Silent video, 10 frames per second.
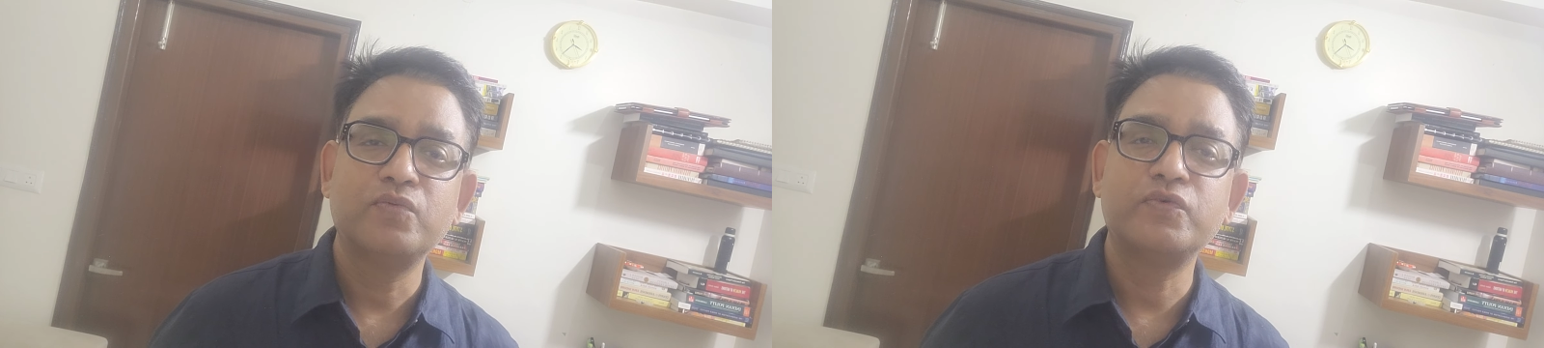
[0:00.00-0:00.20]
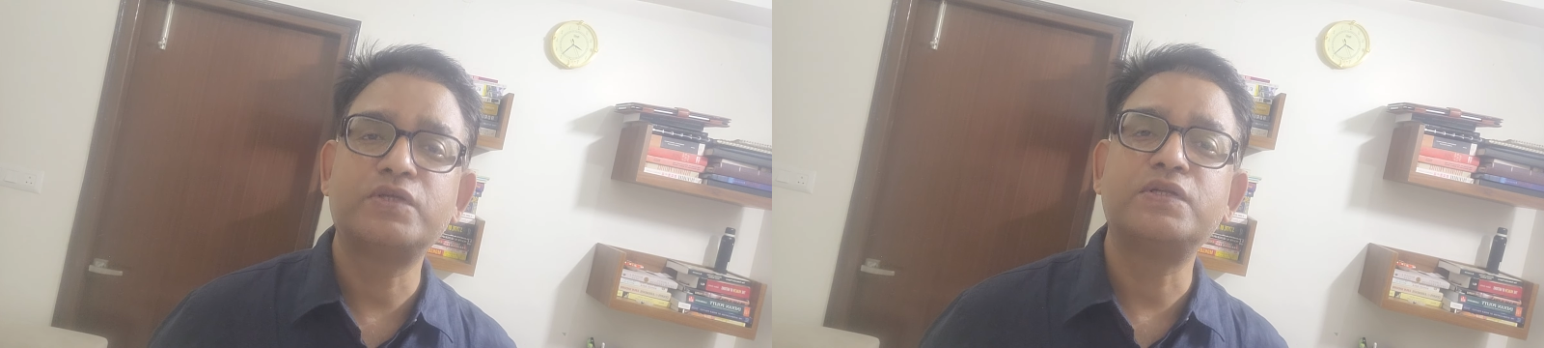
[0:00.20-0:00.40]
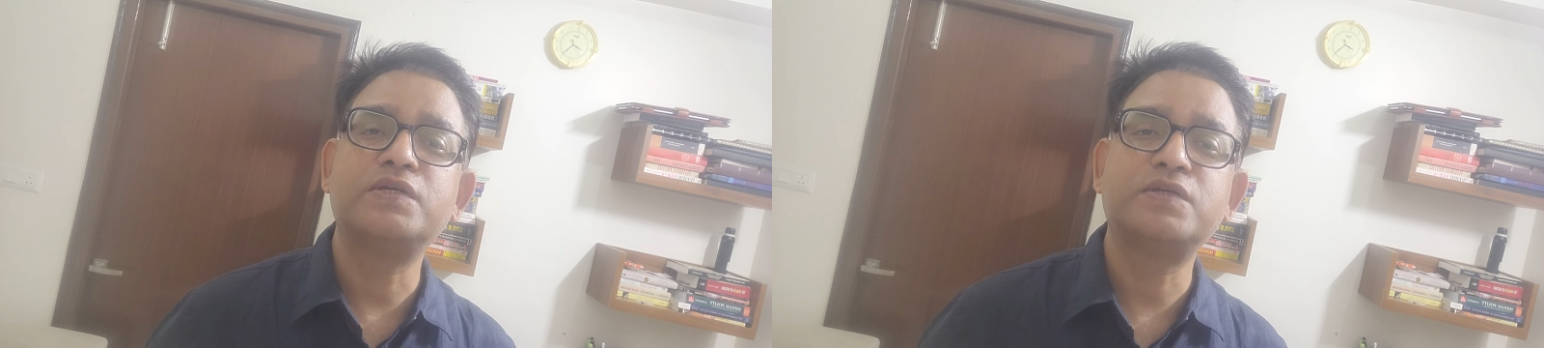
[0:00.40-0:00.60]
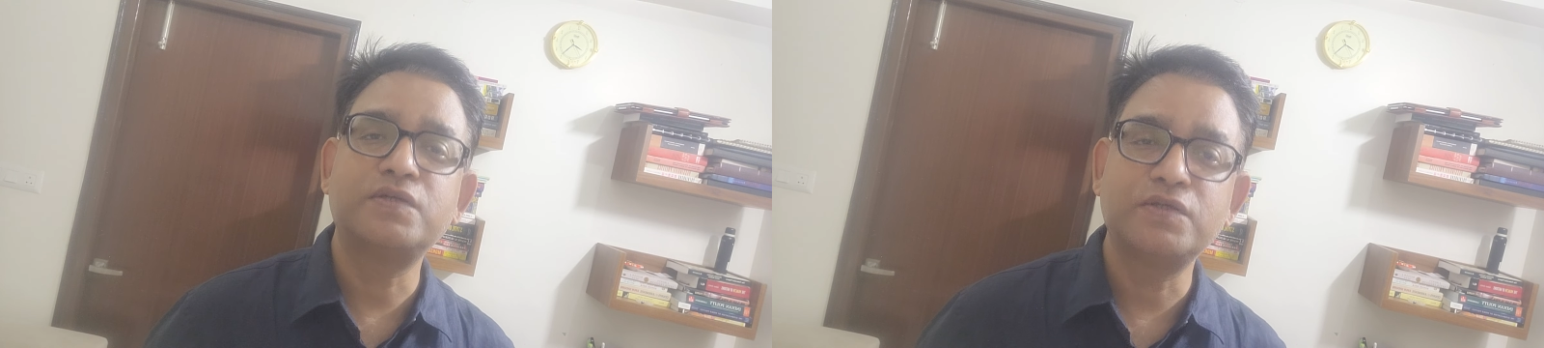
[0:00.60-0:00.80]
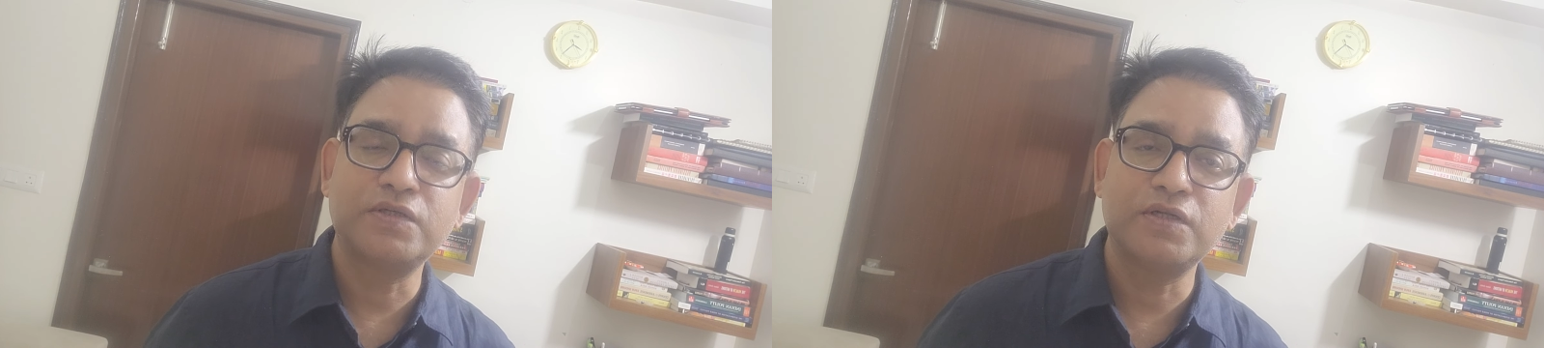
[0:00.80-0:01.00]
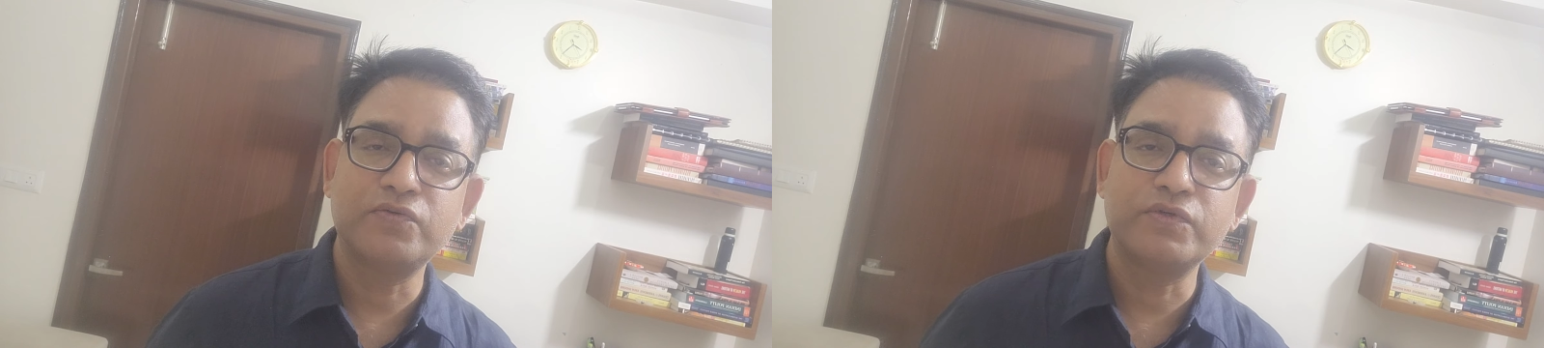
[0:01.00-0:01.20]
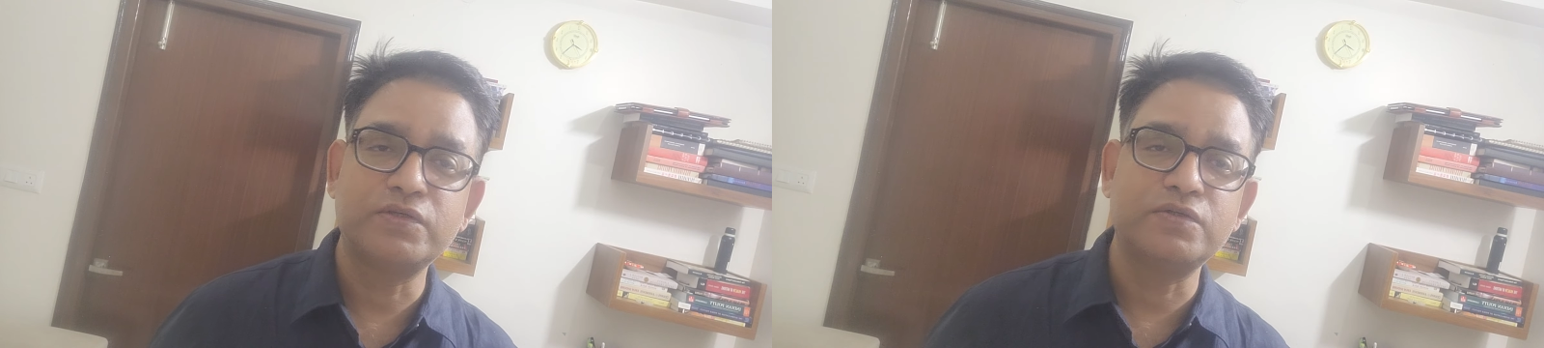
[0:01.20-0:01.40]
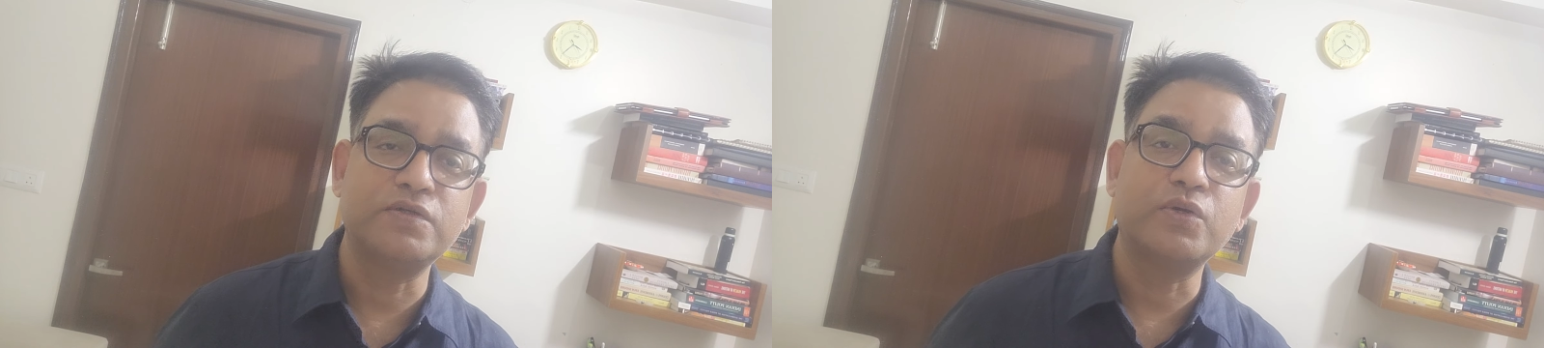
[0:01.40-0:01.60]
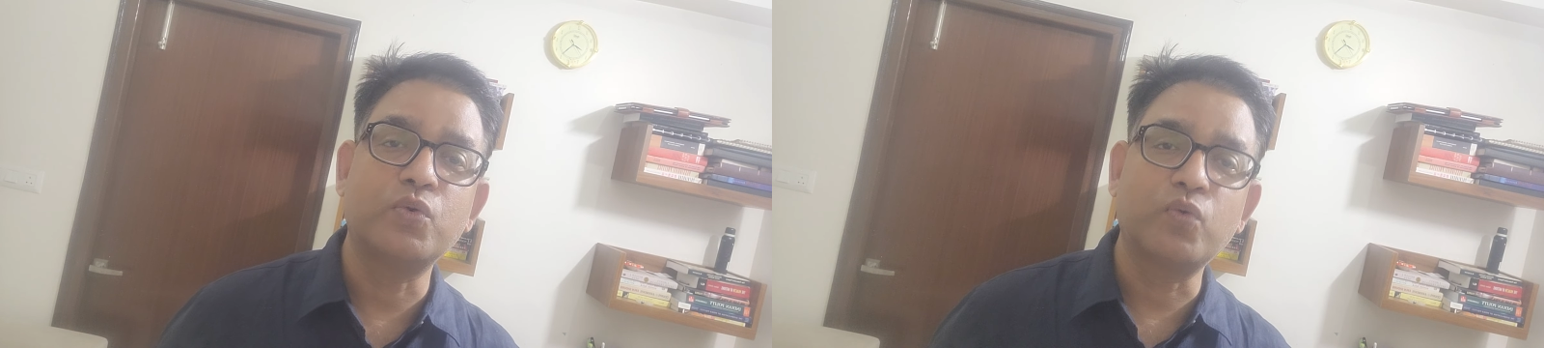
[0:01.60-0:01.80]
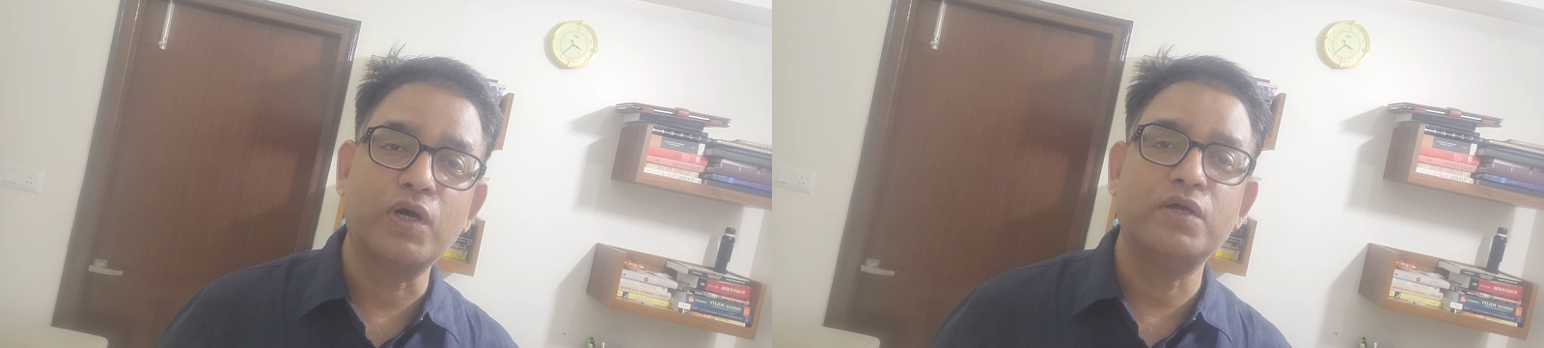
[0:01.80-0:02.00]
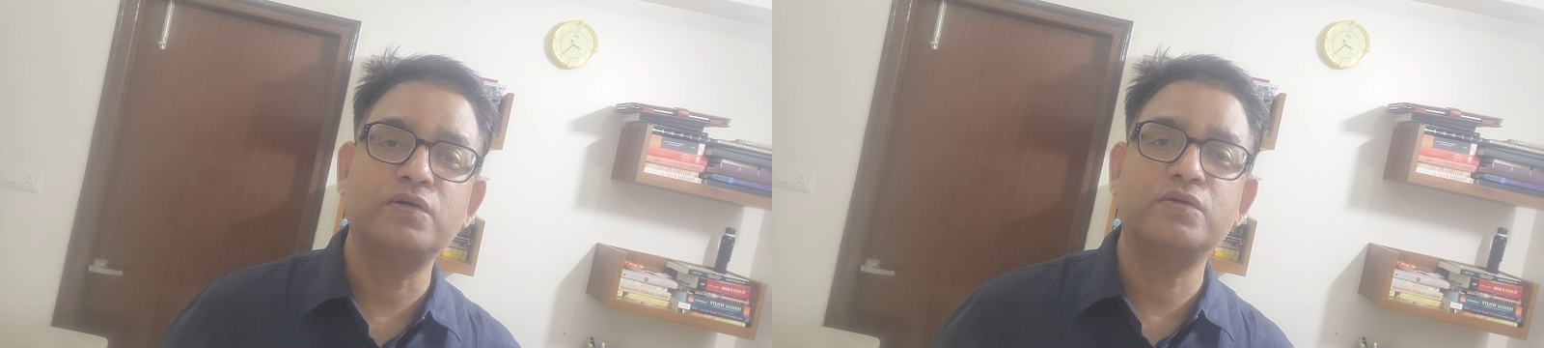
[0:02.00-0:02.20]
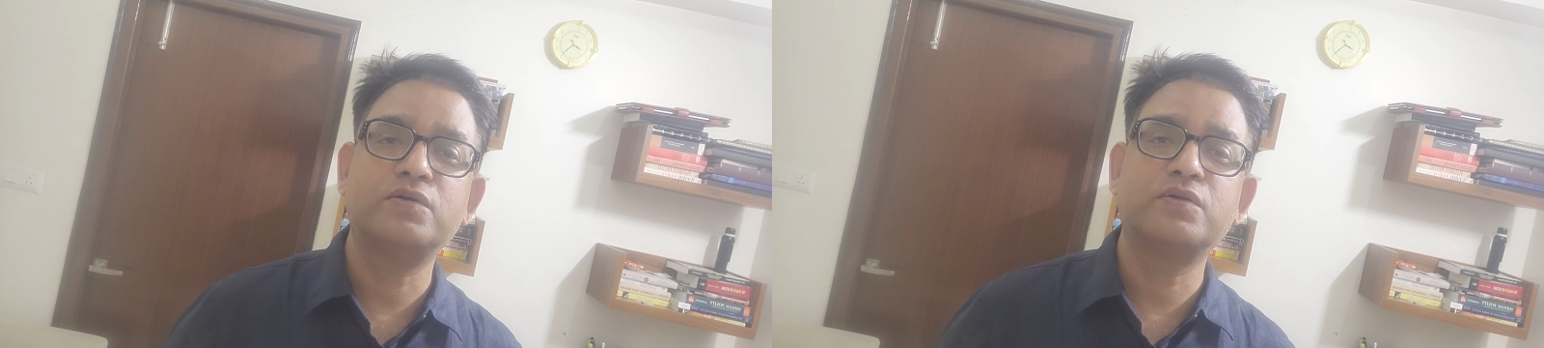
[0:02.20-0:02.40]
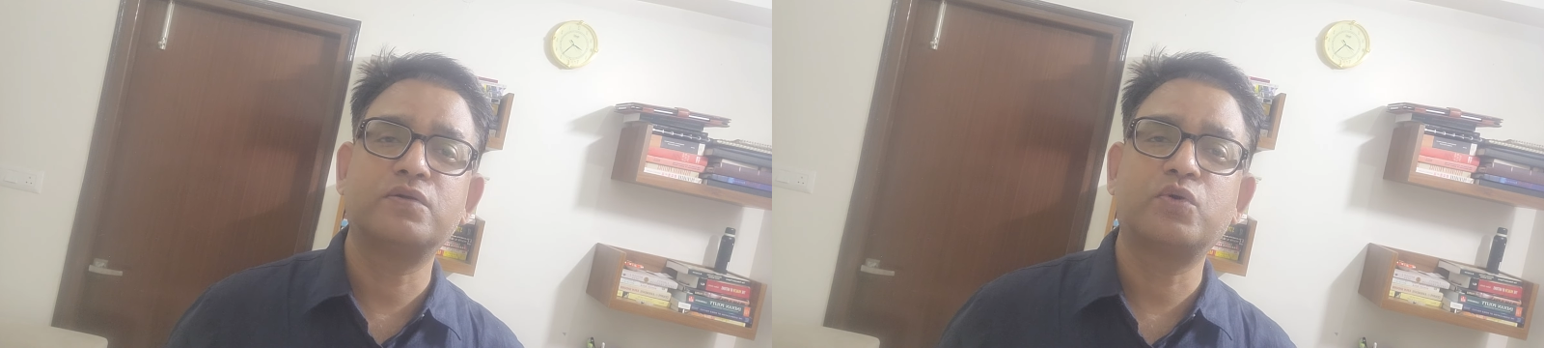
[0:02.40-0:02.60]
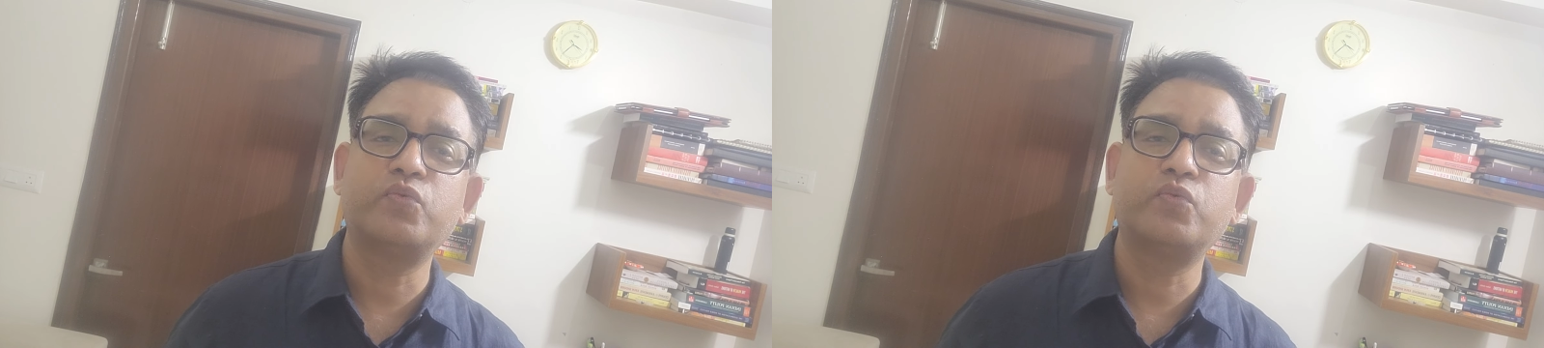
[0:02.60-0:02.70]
which require